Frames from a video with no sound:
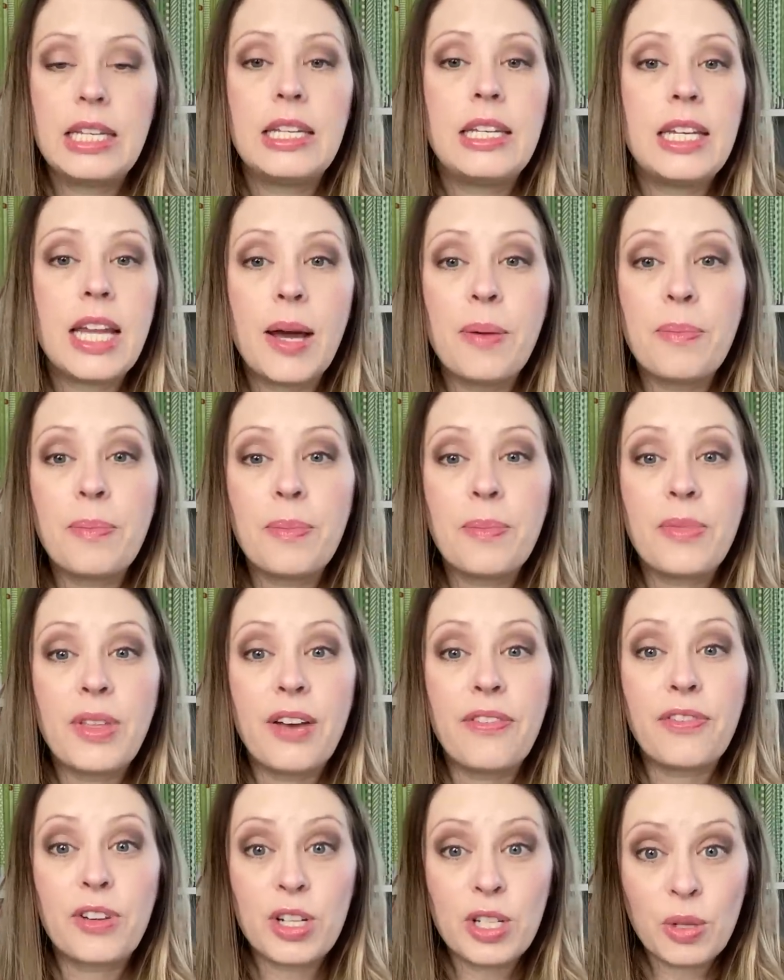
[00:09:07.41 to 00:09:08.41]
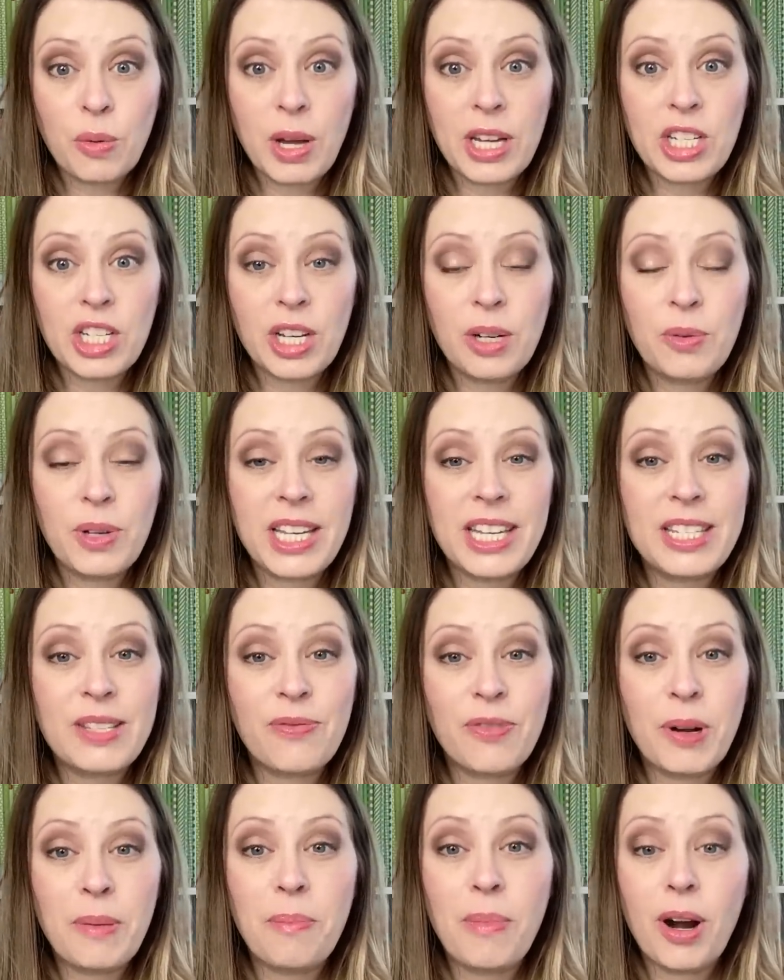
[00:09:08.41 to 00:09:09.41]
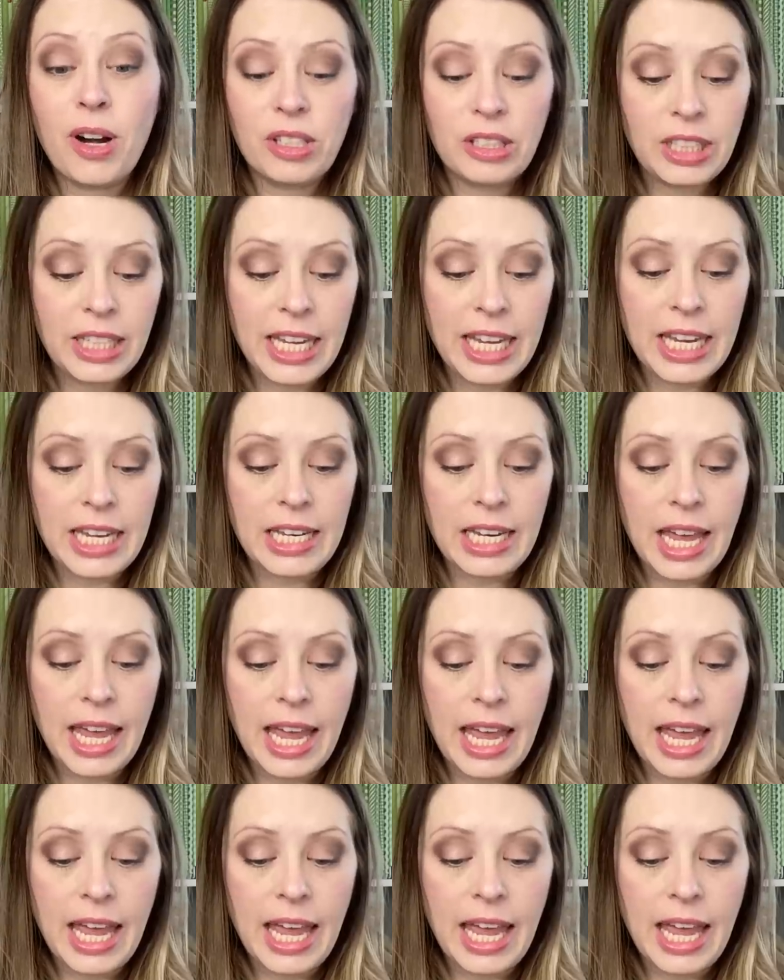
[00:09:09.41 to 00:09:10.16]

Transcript: Num the first question is from Marlene,